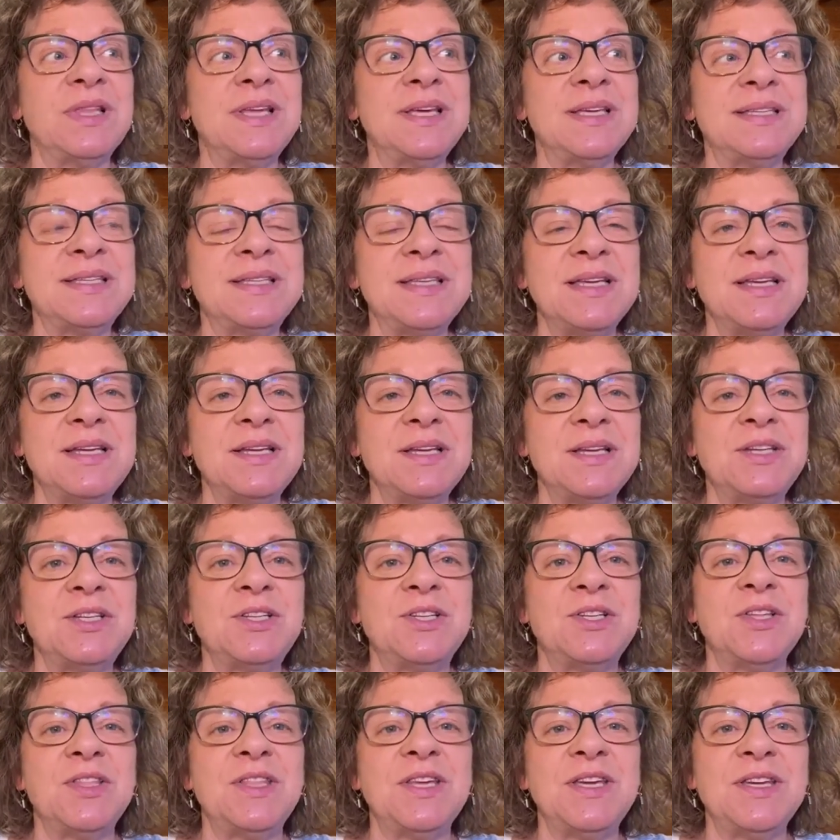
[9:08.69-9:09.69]
listen
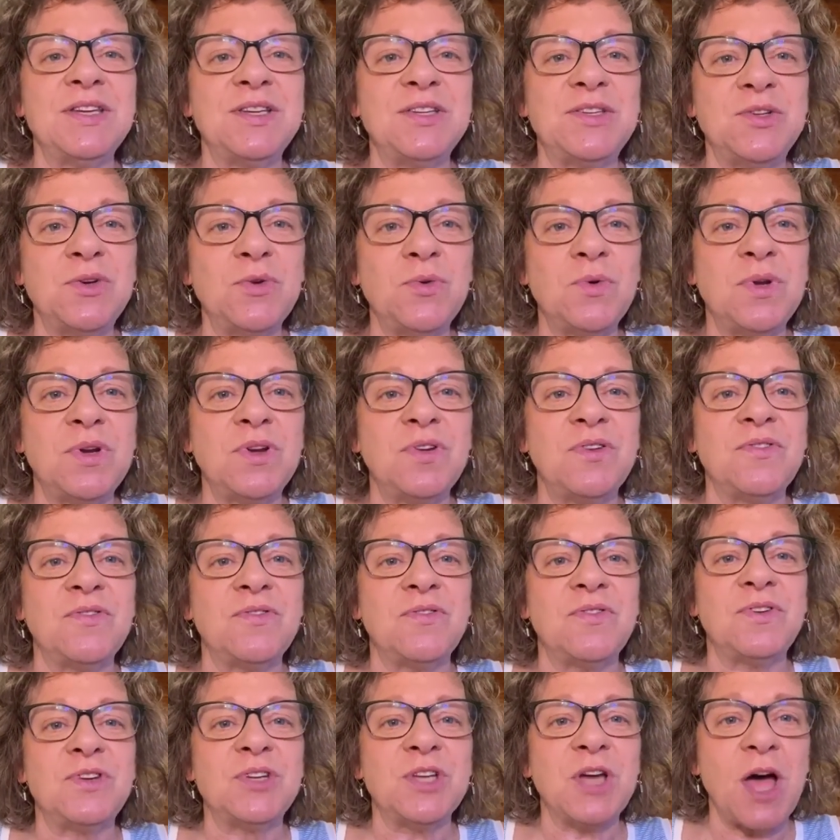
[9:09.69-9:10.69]
to the
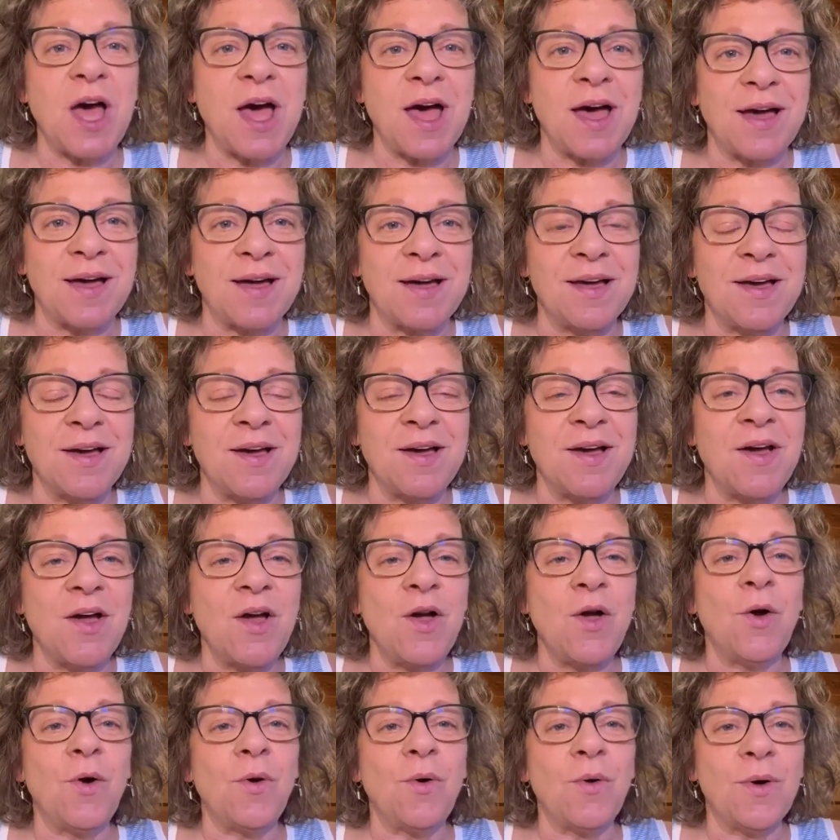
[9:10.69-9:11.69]
intuitive tug
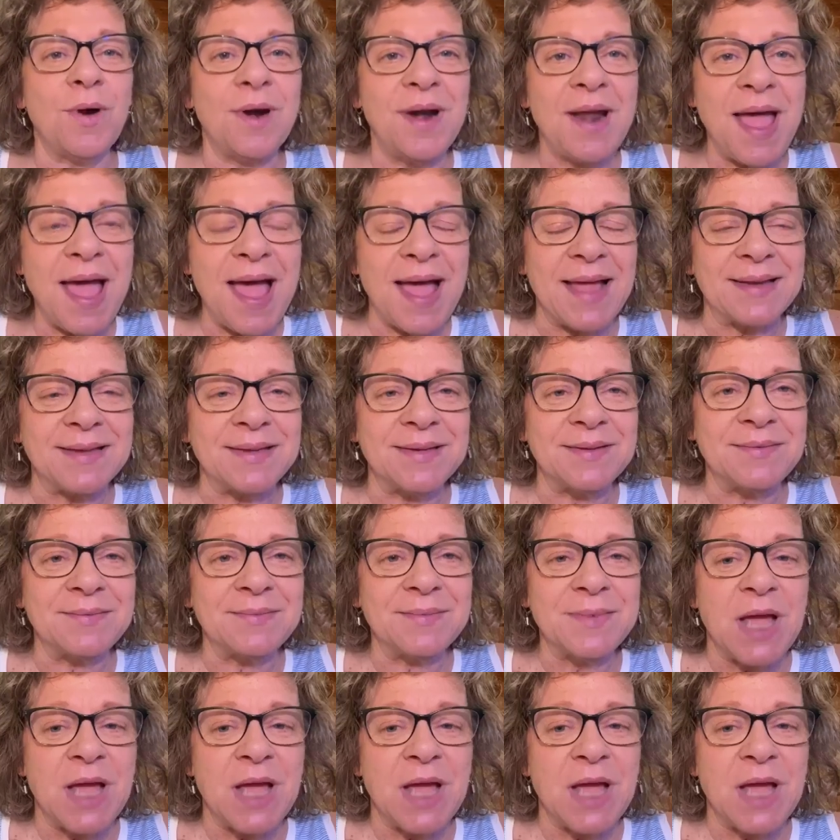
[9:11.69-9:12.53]
or not.